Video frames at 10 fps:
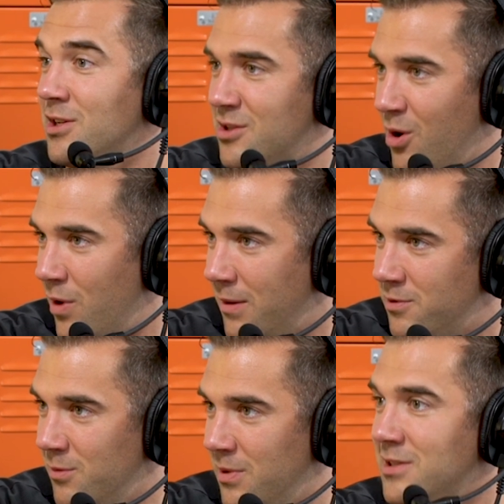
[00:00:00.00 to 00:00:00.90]
and just go right up
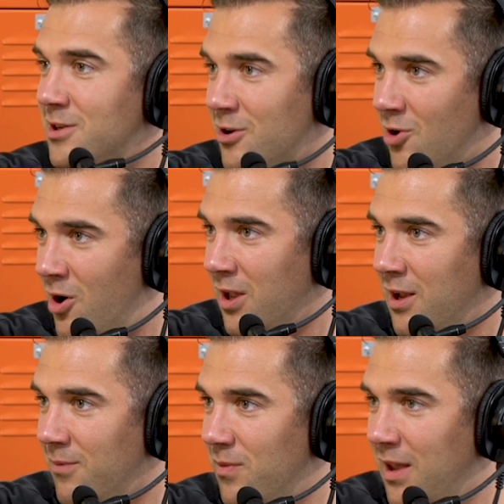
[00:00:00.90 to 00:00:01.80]
to them and start
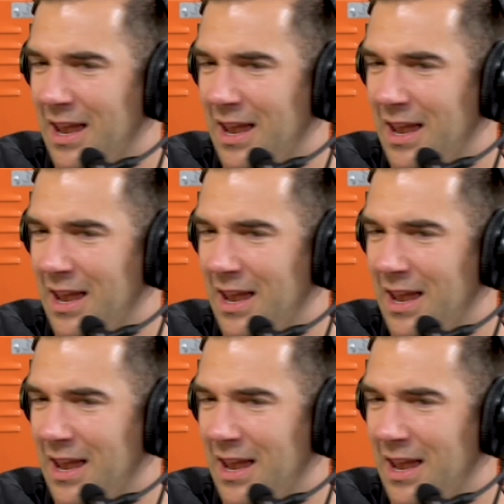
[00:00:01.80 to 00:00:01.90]
talking.